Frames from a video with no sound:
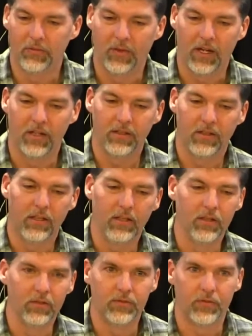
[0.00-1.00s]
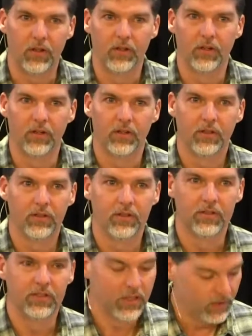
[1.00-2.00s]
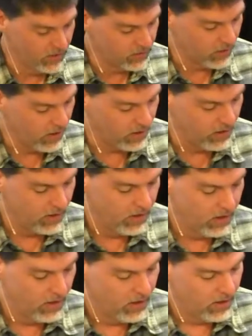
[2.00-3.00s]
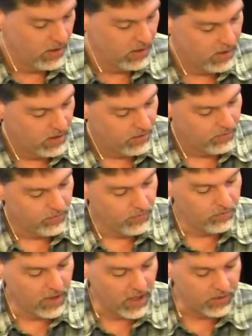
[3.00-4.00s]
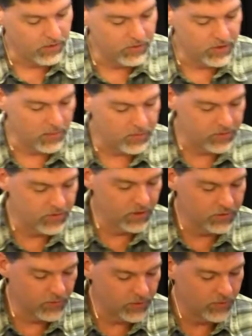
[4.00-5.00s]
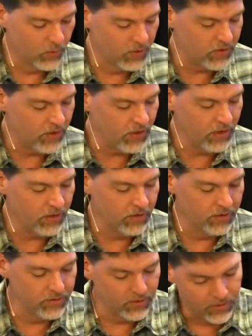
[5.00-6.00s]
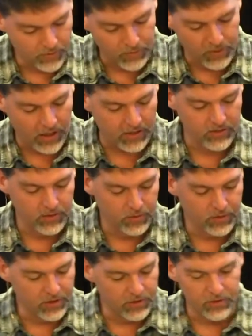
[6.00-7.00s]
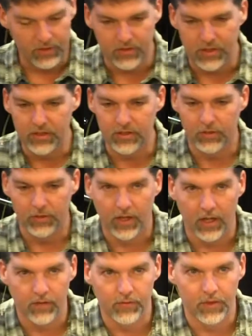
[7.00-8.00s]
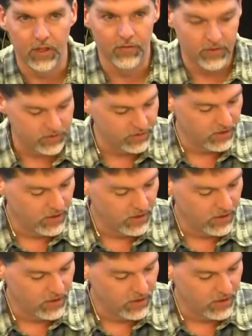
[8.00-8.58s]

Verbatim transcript: fact, he goes further to say it this way. Matthew chapter 6, verse 14, this is a different passage where Jesus is teaching on the area of forgiveness.